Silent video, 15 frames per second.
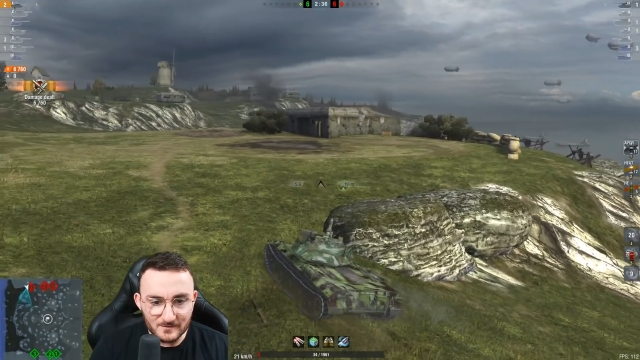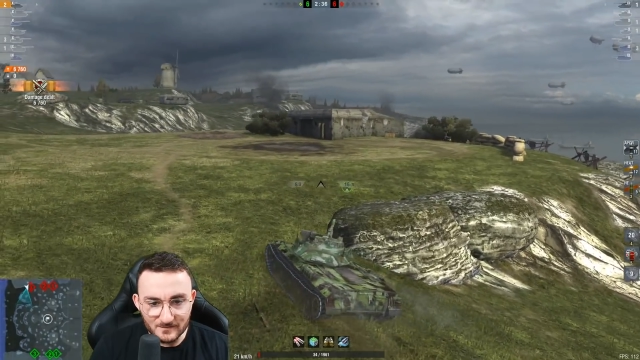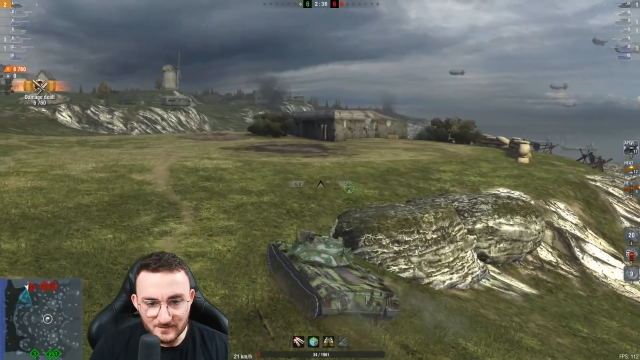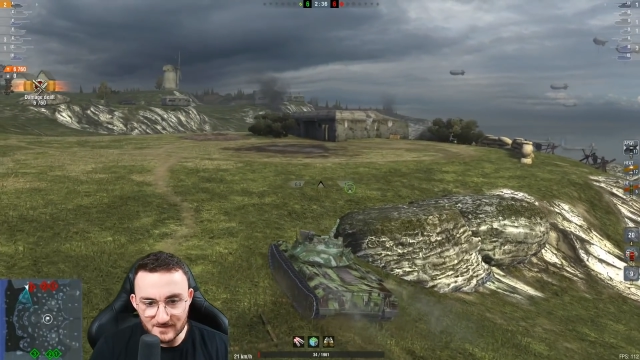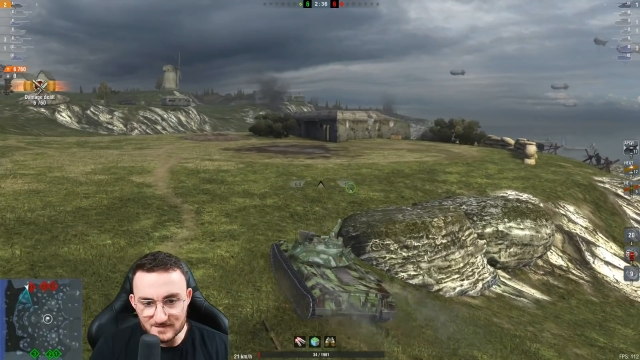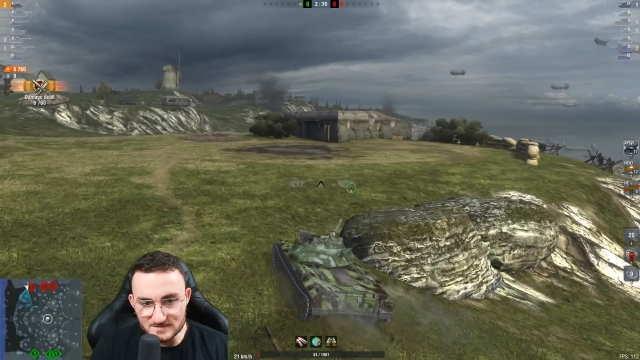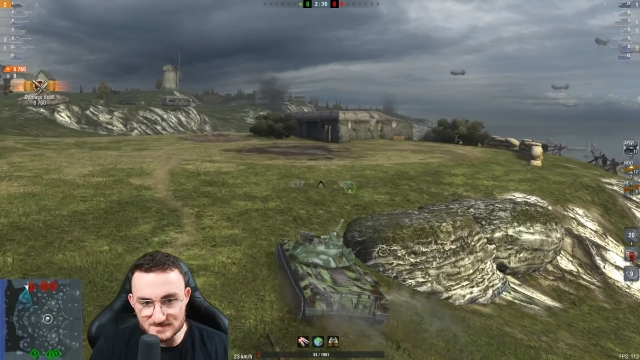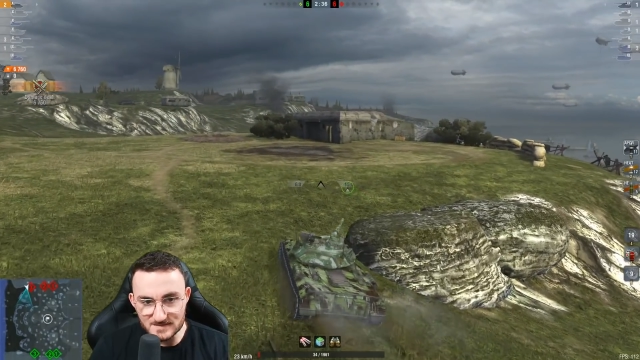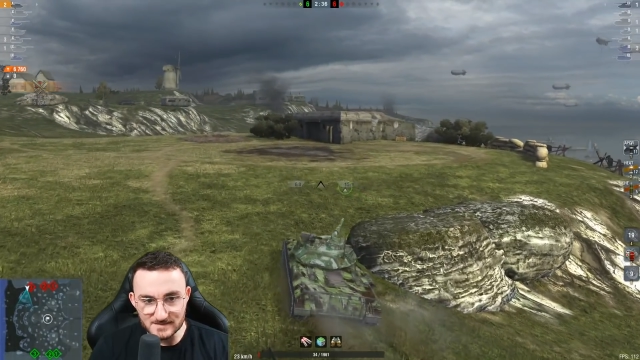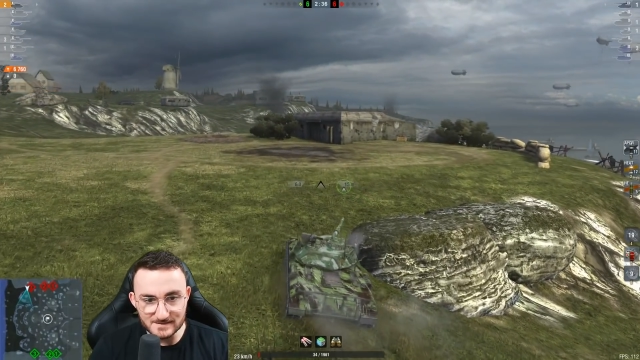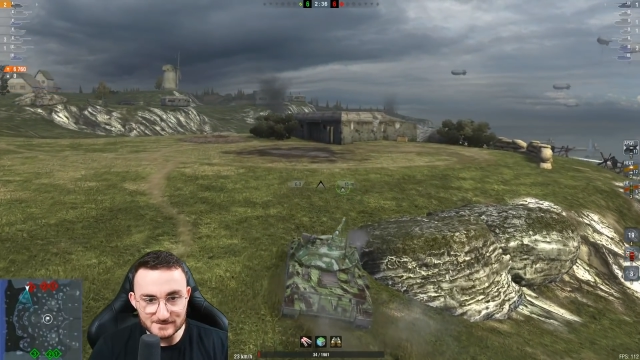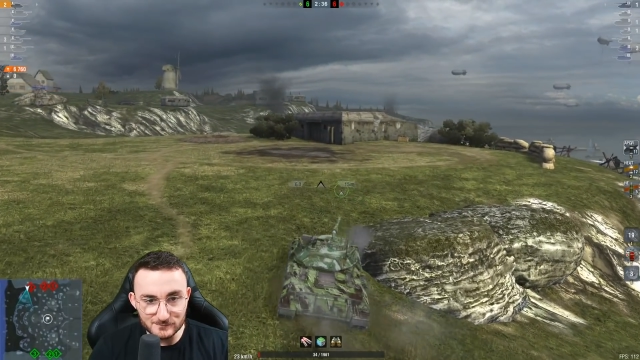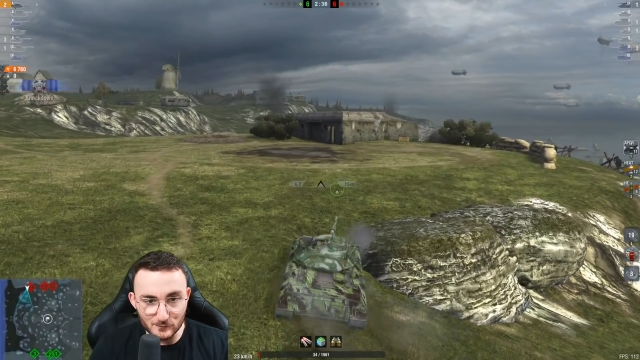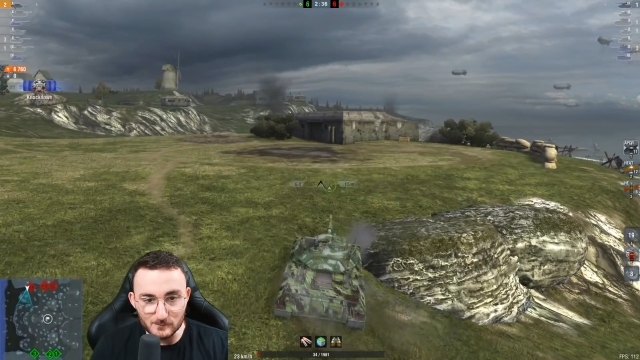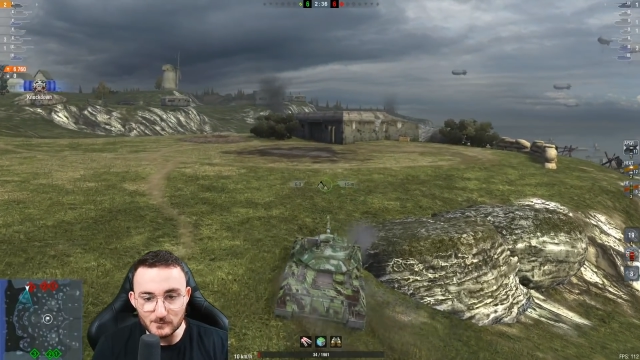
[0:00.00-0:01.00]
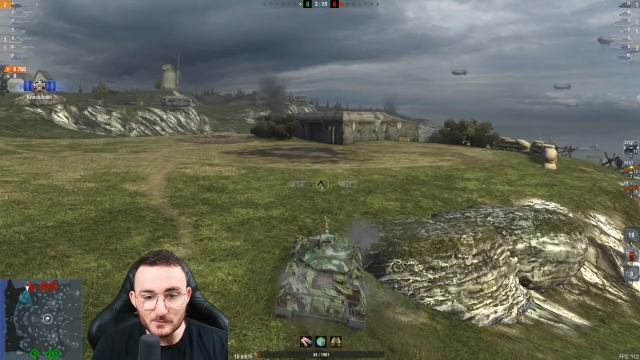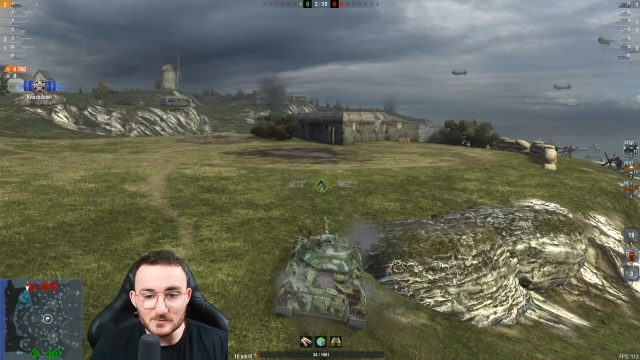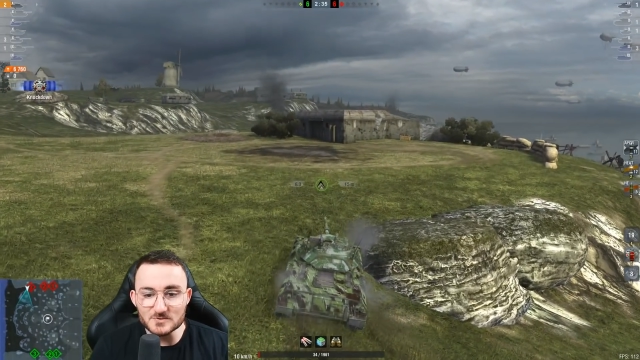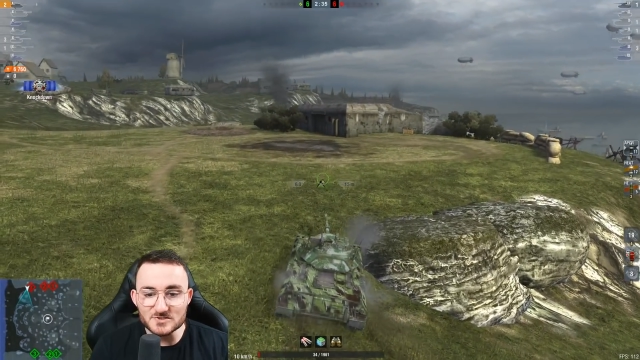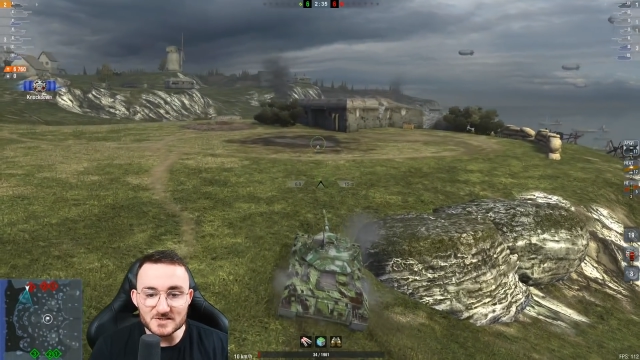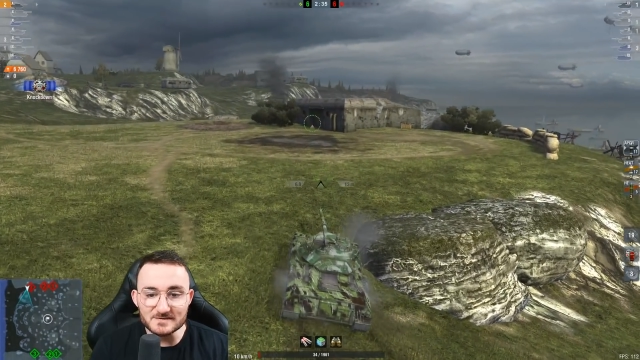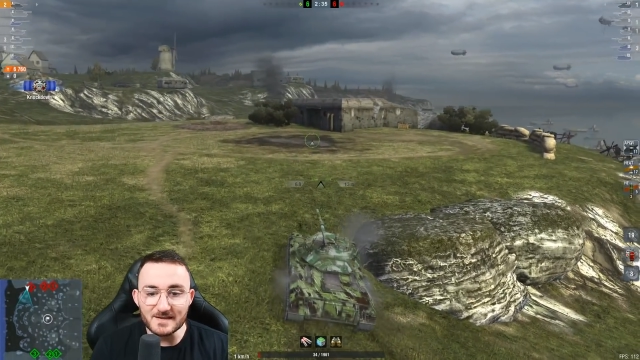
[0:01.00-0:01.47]
this little
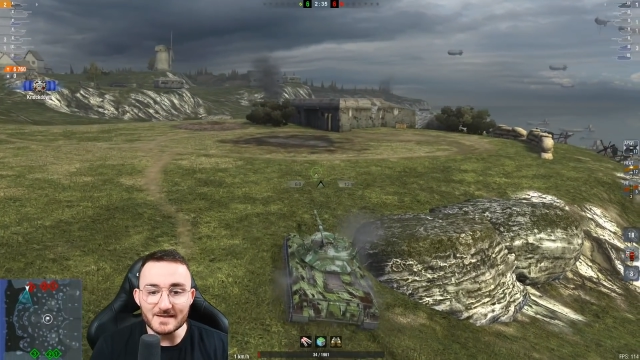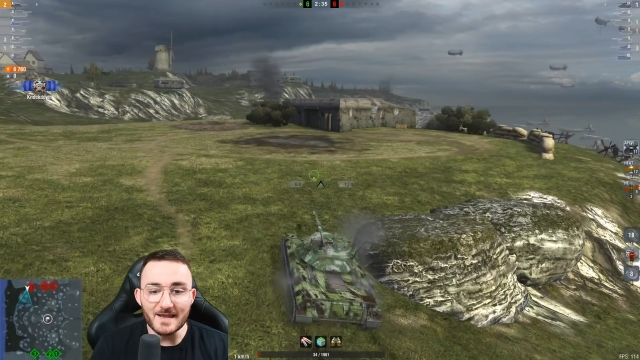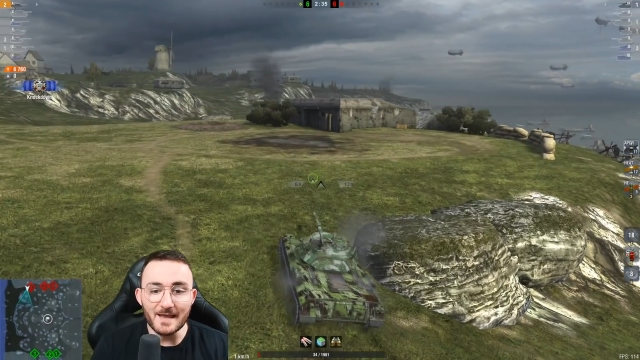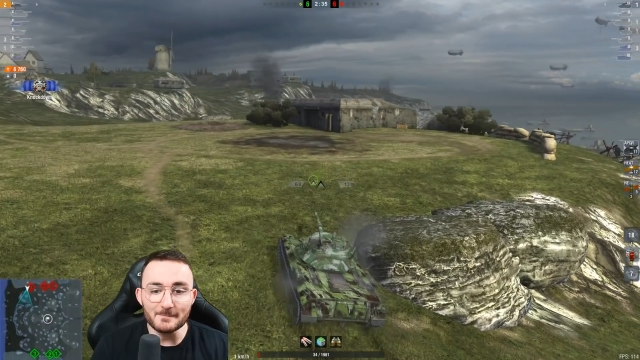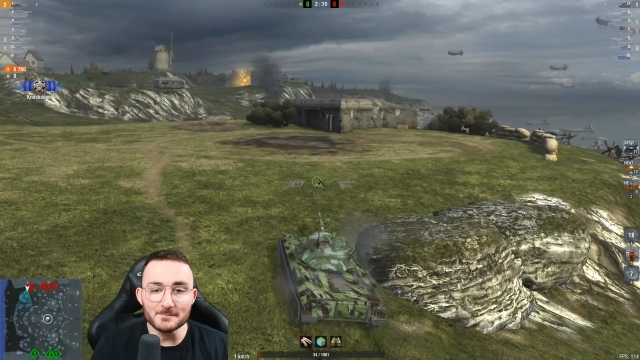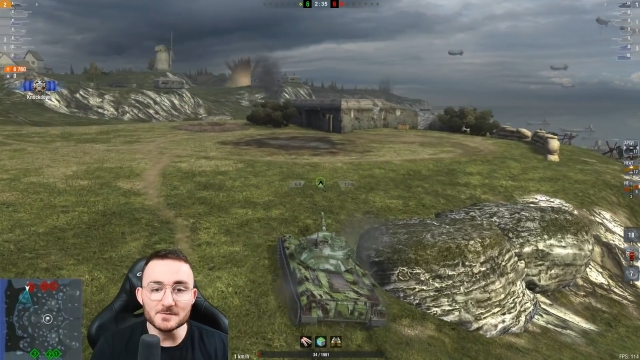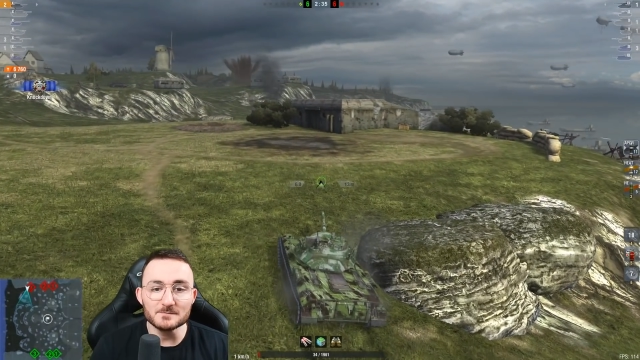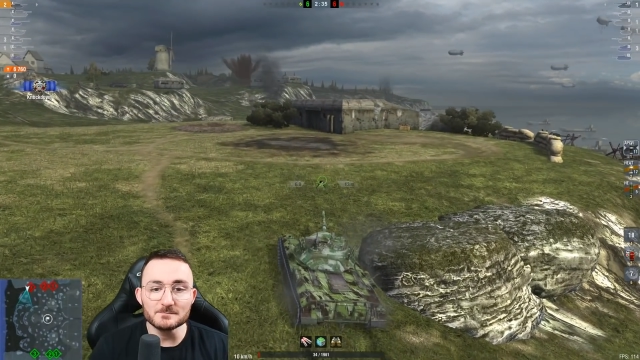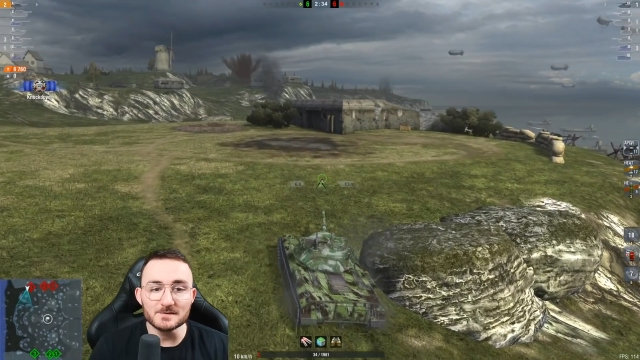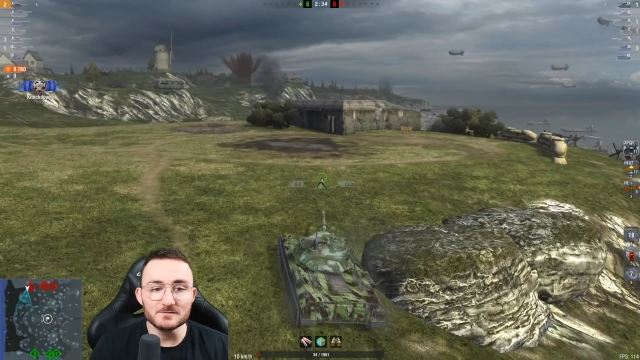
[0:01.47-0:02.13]
bullshit that happened